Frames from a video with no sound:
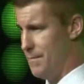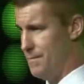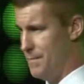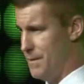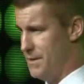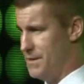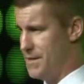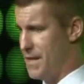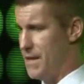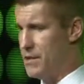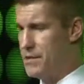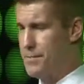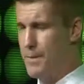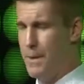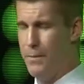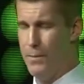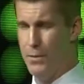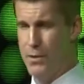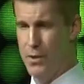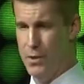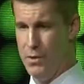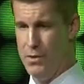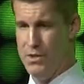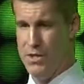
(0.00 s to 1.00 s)

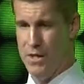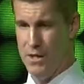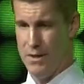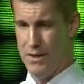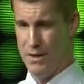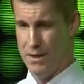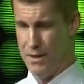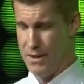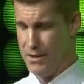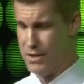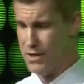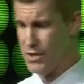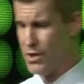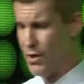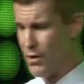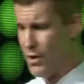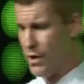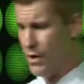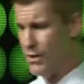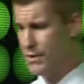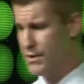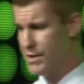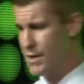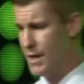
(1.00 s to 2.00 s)
salespeople use in the
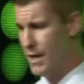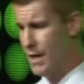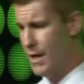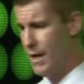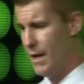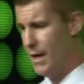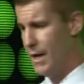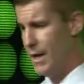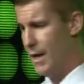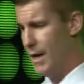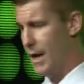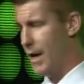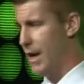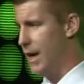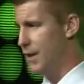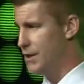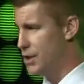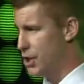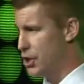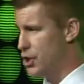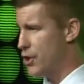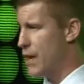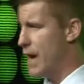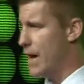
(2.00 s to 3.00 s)
stores
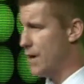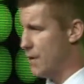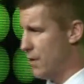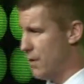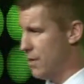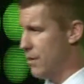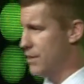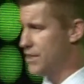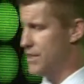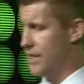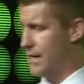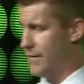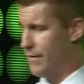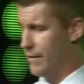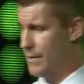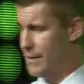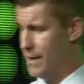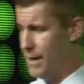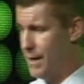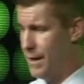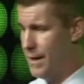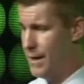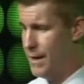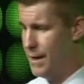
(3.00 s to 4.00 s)
to track orders and
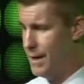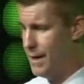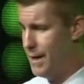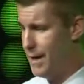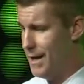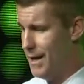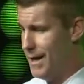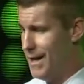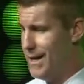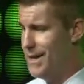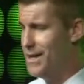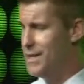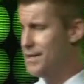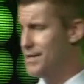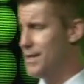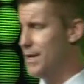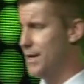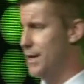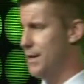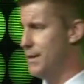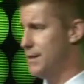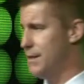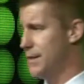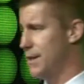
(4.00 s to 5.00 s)
everything. An
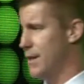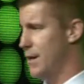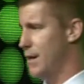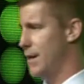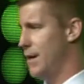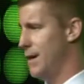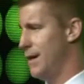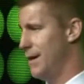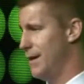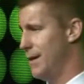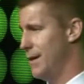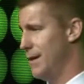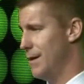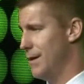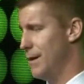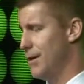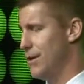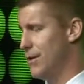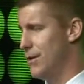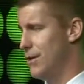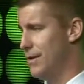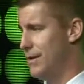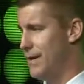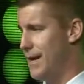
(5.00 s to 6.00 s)
incident
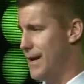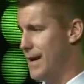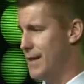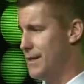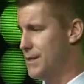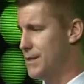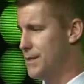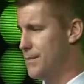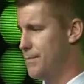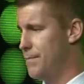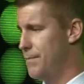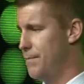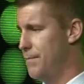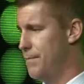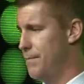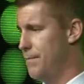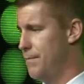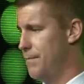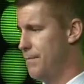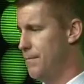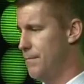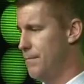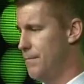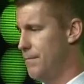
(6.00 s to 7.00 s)
occurred that
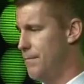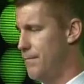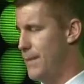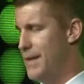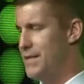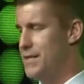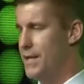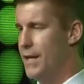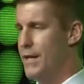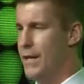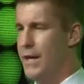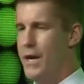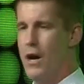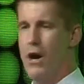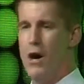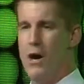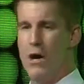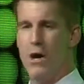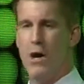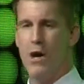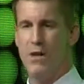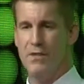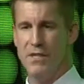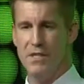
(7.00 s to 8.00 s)
basically
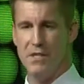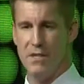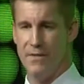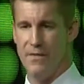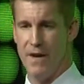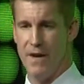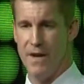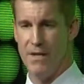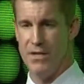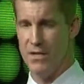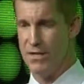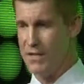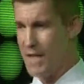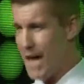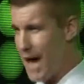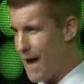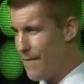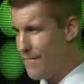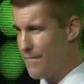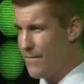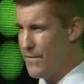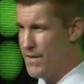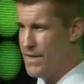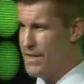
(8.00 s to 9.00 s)
hung all these devices,
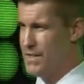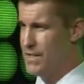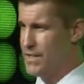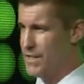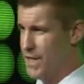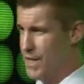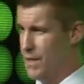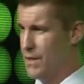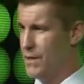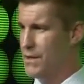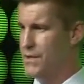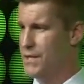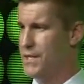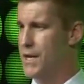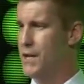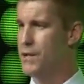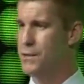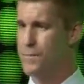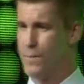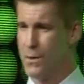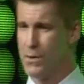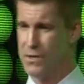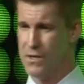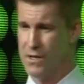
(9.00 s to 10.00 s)
every single
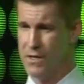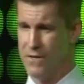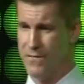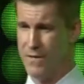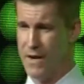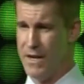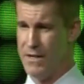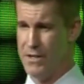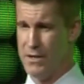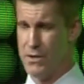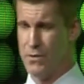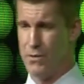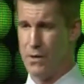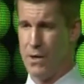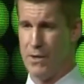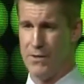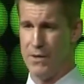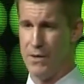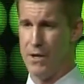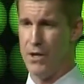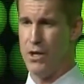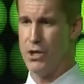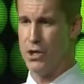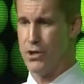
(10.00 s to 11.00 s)
salesperson device throughout the
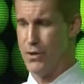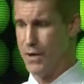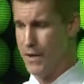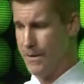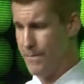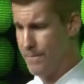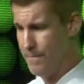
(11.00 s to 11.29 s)
country.